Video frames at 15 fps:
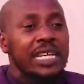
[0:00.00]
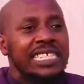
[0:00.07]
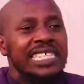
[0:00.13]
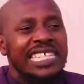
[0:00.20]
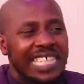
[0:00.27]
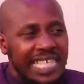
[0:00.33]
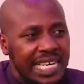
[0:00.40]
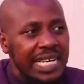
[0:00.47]
They would
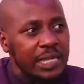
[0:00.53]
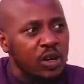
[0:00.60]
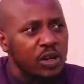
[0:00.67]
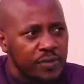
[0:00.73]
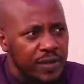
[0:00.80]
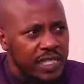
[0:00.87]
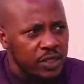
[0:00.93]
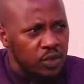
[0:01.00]
entertain
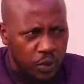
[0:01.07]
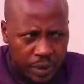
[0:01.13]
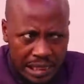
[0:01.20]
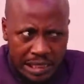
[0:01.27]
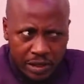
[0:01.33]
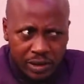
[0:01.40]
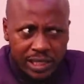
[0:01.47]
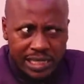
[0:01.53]
the conversation
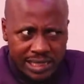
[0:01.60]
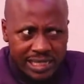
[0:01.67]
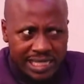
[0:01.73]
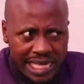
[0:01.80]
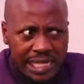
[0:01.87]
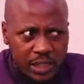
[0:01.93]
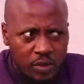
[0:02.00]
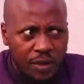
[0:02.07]
when they don't
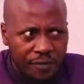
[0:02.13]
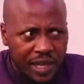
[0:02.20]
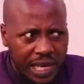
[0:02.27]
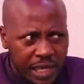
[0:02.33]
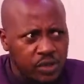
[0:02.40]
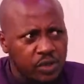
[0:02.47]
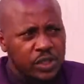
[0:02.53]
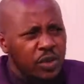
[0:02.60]
intend to have
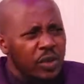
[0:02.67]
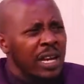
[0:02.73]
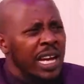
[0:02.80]
the action.